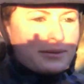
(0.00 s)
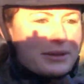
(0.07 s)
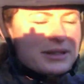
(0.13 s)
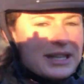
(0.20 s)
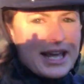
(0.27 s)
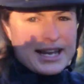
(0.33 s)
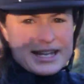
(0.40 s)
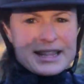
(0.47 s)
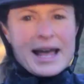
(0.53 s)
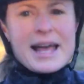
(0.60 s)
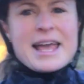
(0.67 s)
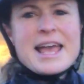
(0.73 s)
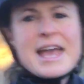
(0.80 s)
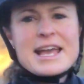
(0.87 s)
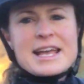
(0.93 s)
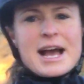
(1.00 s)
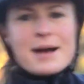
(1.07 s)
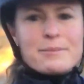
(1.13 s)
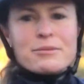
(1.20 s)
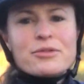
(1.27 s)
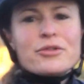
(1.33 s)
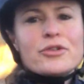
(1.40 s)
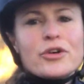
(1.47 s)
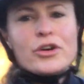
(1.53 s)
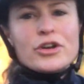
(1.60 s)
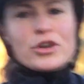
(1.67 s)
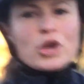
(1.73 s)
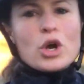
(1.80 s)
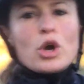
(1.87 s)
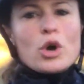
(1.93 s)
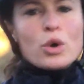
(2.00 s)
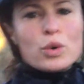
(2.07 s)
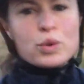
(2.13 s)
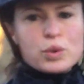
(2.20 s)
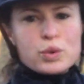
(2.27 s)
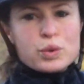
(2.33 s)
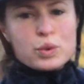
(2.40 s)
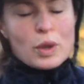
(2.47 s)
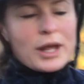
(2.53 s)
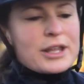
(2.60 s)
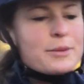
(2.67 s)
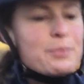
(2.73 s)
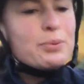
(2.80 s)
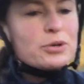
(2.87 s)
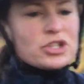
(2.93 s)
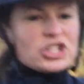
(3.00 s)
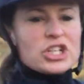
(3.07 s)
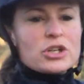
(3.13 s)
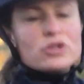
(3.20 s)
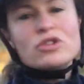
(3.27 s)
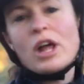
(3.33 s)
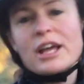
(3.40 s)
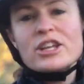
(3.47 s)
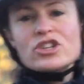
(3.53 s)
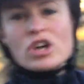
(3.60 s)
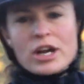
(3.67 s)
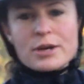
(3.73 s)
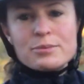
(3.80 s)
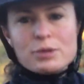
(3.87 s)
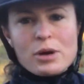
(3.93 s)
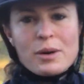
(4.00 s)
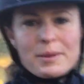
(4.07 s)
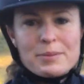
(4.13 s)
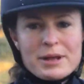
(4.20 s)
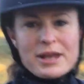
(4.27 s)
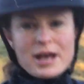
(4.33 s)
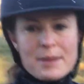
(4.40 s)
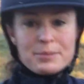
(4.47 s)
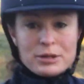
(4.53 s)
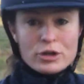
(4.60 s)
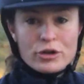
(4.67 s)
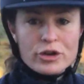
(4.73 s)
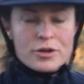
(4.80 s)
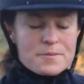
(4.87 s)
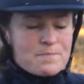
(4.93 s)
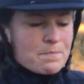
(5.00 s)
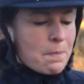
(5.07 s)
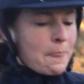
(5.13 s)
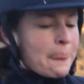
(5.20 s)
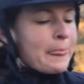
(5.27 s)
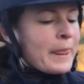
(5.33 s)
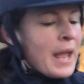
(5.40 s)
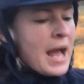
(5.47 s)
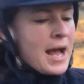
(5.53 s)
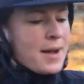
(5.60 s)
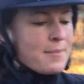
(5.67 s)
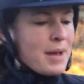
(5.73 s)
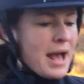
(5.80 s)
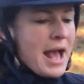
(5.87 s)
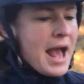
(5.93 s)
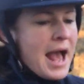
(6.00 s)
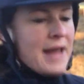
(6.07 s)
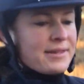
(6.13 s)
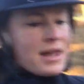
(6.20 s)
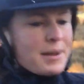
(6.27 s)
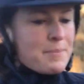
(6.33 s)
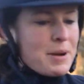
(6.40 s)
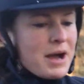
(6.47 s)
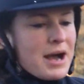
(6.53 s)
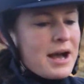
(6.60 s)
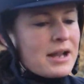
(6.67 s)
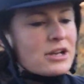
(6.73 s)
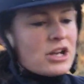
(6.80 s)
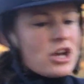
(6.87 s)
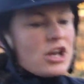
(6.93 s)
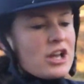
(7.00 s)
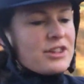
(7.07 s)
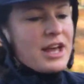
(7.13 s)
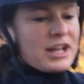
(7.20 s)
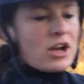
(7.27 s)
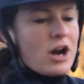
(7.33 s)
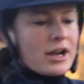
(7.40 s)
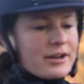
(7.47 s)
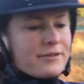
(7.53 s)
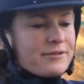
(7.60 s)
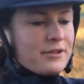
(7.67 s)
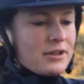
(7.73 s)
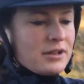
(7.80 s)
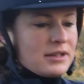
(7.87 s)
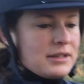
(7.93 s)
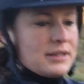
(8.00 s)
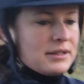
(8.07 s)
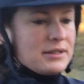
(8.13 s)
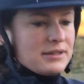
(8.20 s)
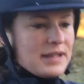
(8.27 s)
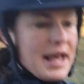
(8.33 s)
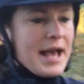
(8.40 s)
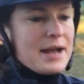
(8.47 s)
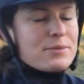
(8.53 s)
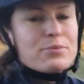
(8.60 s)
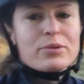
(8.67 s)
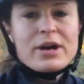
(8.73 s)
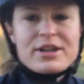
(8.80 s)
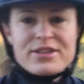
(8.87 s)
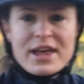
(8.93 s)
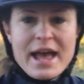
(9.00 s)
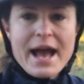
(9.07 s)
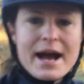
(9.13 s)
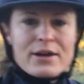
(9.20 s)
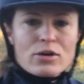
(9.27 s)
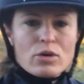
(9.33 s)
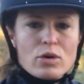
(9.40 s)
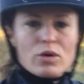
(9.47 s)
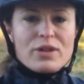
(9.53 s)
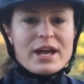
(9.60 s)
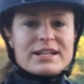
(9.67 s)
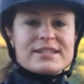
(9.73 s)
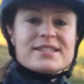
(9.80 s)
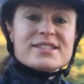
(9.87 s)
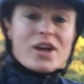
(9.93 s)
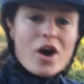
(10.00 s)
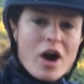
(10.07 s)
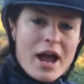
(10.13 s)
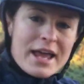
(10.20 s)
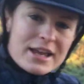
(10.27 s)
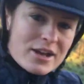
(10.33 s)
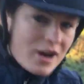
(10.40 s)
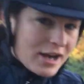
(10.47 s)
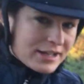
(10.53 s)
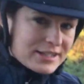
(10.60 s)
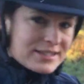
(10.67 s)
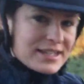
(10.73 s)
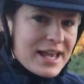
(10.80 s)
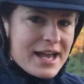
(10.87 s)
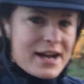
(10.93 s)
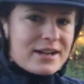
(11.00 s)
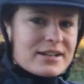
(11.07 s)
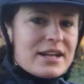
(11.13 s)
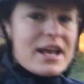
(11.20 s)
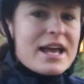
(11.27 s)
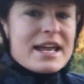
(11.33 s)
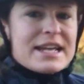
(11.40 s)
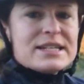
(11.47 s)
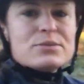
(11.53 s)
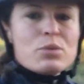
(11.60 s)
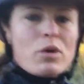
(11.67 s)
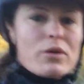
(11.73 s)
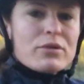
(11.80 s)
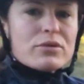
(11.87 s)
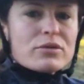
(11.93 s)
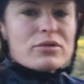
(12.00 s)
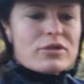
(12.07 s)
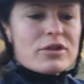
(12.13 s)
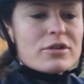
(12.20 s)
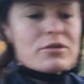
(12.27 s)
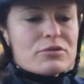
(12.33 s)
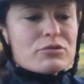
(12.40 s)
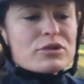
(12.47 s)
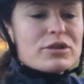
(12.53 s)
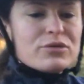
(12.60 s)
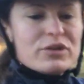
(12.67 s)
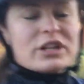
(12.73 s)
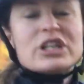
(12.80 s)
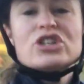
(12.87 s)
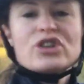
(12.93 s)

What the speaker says: letting that air come through like you're trying to blow up a balloon. And that part, that kind of loud breath out, or that sighing kind of sound, is what can really